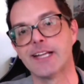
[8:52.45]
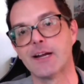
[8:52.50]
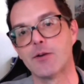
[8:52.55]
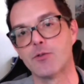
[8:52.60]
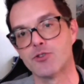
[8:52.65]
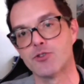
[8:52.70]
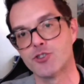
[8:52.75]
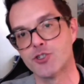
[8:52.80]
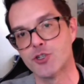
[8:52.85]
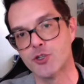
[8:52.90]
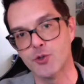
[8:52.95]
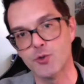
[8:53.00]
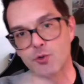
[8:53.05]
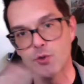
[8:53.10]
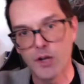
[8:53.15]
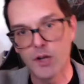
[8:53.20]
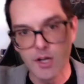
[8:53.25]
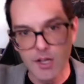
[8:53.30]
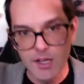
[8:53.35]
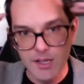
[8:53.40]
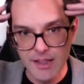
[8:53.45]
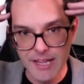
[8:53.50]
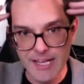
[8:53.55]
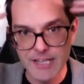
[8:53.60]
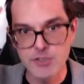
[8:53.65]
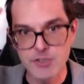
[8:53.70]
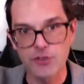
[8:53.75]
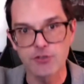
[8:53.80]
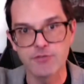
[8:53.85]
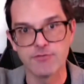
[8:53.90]
that it was too
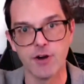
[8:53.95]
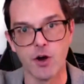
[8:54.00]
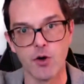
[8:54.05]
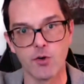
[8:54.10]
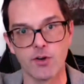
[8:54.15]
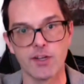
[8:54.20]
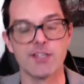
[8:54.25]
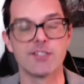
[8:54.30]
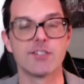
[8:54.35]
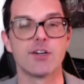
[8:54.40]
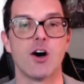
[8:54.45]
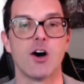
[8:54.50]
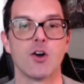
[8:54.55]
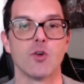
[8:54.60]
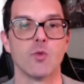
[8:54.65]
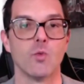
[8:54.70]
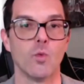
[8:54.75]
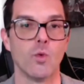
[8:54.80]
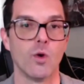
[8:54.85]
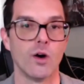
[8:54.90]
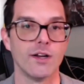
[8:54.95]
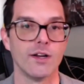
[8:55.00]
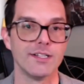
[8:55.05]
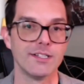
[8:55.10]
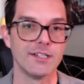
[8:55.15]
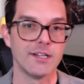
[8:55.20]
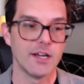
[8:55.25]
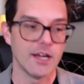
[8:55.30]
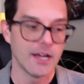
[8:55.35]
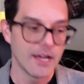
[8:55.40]
laser focused on
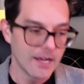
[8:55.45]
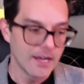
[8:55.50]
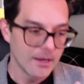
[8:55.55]
one